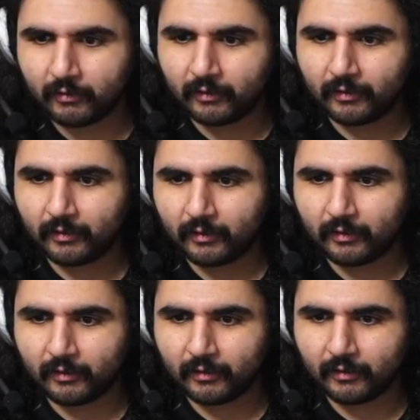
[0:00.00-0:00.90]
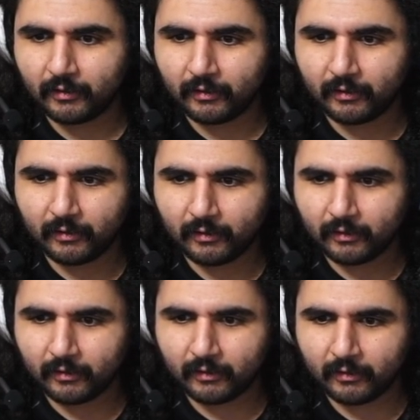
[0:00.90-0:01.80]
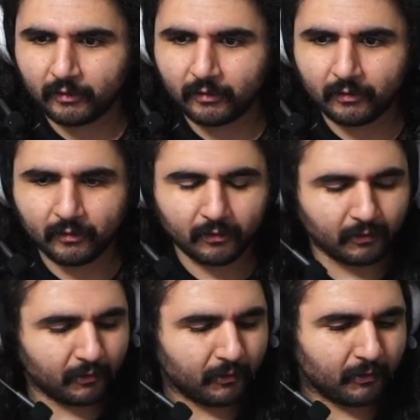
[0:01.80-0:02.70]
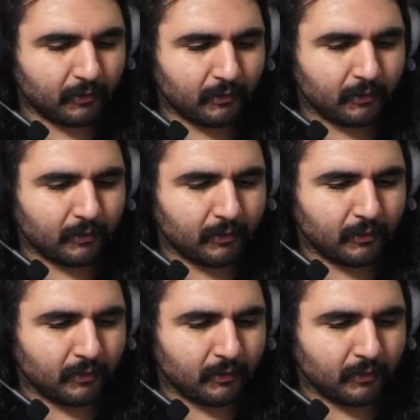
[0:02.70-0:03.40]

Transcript: No one is speaking in this clip.